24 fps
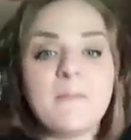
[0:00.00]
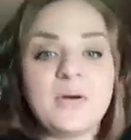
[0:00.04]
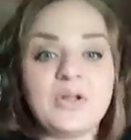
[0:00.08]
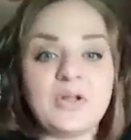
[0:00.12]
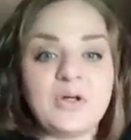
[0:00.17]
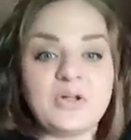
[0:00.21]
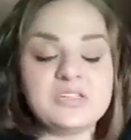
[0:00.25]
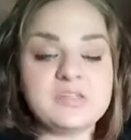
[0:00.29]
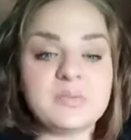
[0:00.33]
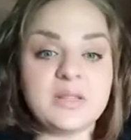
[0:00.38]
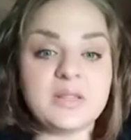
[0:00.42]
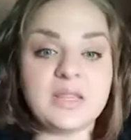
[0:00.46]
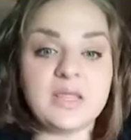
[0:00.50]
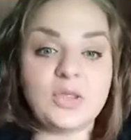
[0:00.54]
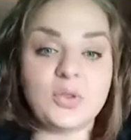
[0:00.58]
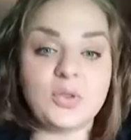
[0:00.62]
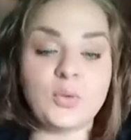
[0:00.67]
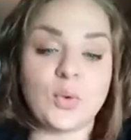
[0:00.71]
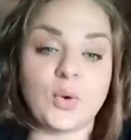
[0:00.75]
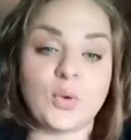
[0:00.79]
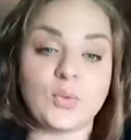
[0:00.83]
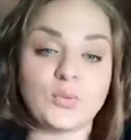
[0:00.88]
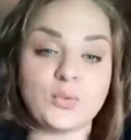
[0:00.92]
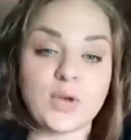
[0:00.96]
ultimately
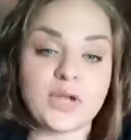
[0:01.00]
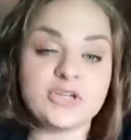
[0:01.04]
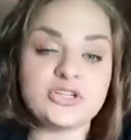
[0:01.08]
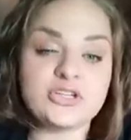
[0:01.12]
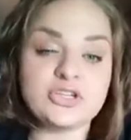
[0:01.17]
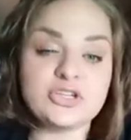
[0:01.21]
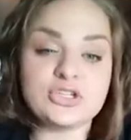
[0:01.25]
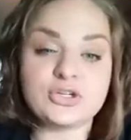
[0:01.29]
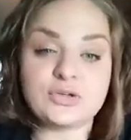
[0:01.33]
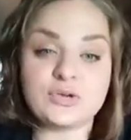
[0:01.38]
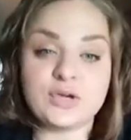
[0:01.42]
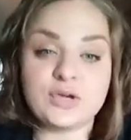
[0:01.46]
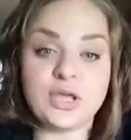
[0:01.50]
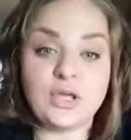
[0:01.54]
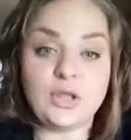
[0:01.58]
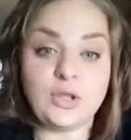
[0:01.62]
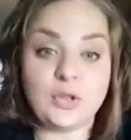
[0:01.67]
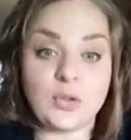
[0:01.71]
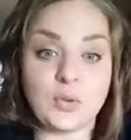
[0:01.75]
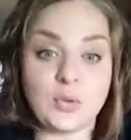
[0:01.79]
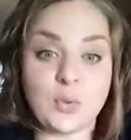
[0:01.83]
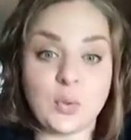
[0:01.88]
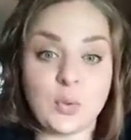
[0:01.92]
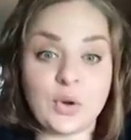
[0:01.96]
you are
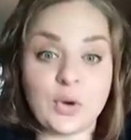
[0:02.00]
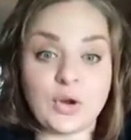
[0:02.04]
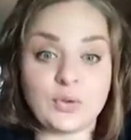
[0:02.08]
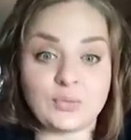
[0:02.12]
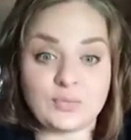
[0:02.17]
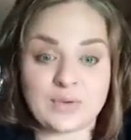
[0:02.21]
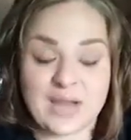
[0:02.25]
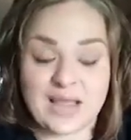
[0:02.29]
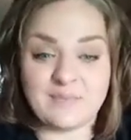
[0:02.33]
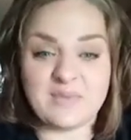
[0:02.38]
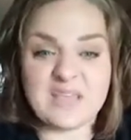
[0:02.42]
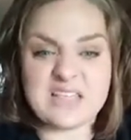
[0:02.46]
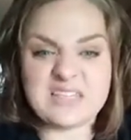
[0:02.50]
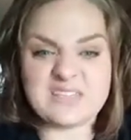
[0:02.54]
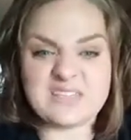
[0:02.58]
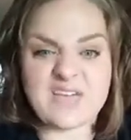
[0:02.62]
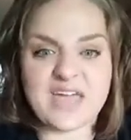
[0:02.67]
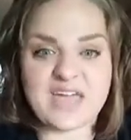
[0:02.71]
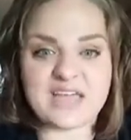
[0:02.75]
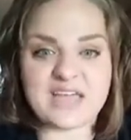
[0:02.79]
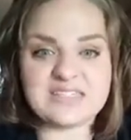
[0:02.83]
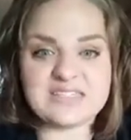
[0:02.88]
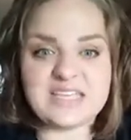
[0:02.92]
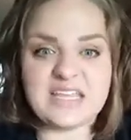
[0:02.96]
registering your rabies
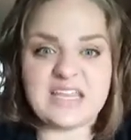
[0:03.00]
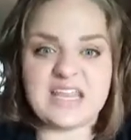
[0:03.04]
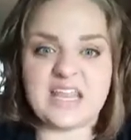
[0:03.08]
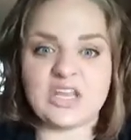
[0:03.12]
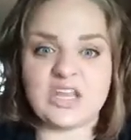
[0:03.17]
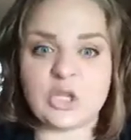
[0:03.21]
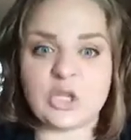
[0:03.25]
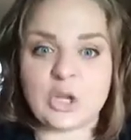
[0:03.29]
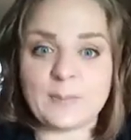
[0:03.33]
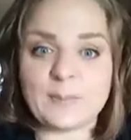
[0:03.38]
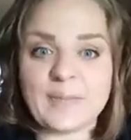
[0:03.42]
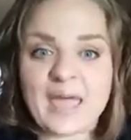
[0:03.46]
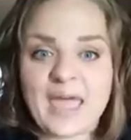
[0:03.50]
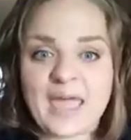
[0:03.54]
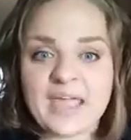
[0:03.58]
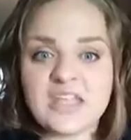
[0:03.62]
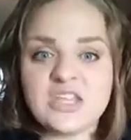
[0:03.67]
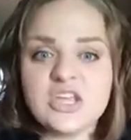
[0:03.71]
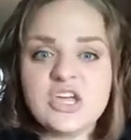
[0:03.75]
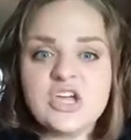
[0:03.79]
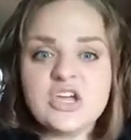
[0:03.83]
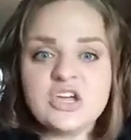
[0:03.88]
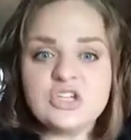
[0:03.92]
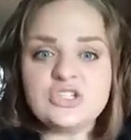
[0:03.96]
vaccine and your pet
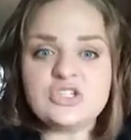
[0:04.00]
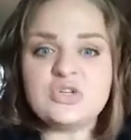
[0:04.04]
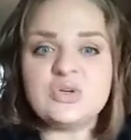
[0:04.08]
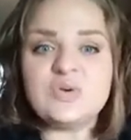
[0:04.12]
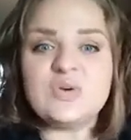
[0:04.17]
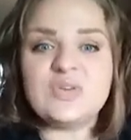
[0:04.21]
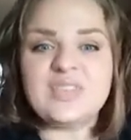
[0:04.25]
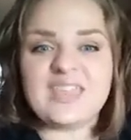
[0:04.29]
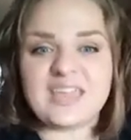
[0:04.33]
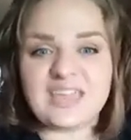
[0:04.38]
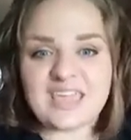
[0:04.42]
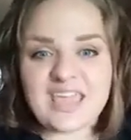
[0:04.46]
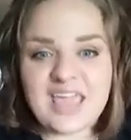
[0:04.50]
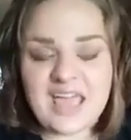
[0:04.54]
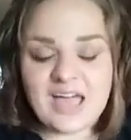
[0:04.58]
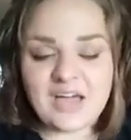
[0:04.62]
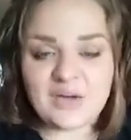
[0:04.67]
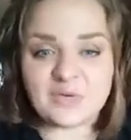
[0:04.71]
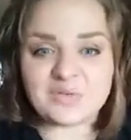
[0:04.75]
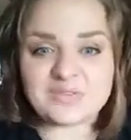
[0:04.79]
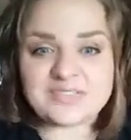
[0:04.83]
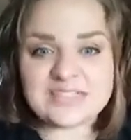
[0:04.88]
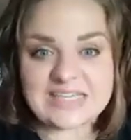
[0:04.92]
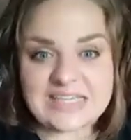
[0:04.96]
to the
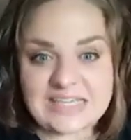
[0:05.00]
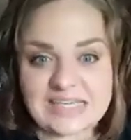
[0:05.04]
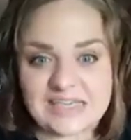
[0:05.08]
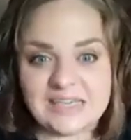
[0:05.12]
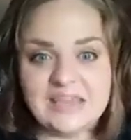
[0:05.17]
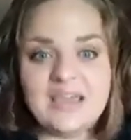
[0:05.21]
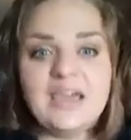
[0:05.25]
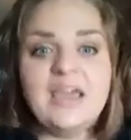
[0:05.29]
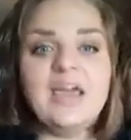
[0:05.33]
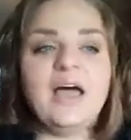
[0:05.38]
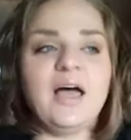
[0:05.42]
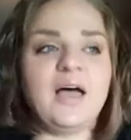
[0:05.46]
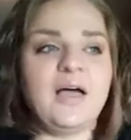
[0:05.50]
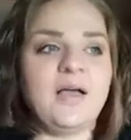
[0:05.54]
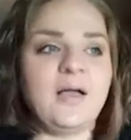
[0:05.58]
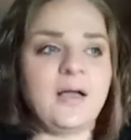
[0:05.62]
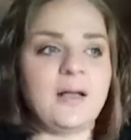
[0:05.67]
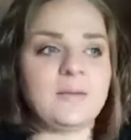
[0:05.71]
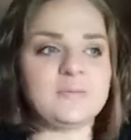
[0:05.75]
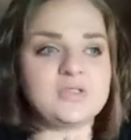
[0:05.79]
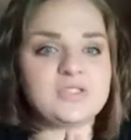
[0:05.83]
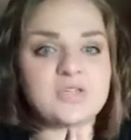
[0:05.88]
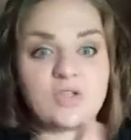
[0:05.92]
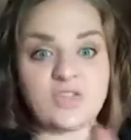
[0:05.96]
county.
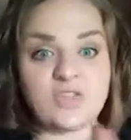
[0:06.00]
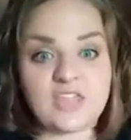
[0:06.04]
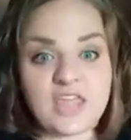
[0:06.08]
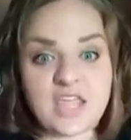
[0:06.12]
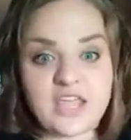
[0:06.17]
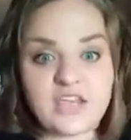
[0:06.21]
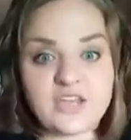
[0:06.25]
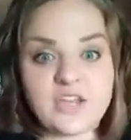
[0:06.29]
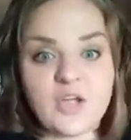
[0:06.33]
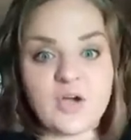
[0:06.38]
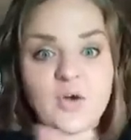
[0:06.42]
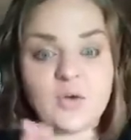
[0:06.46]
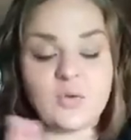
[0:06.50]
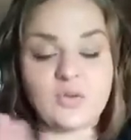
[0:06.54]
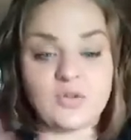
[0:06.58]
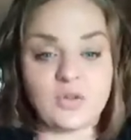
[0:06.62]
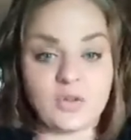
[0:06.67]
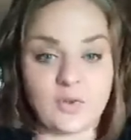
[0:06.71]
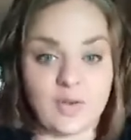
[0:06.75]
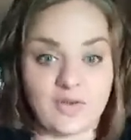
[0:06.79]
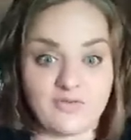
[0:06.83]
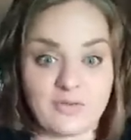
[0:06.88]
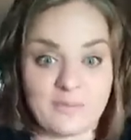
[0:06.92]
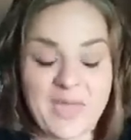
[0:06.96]
So they know
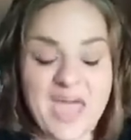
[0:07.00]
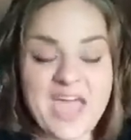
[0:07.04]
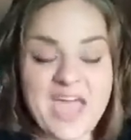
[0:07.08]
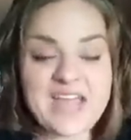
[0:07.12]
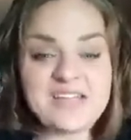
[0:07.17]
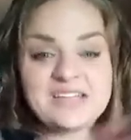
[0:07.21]
you have a pet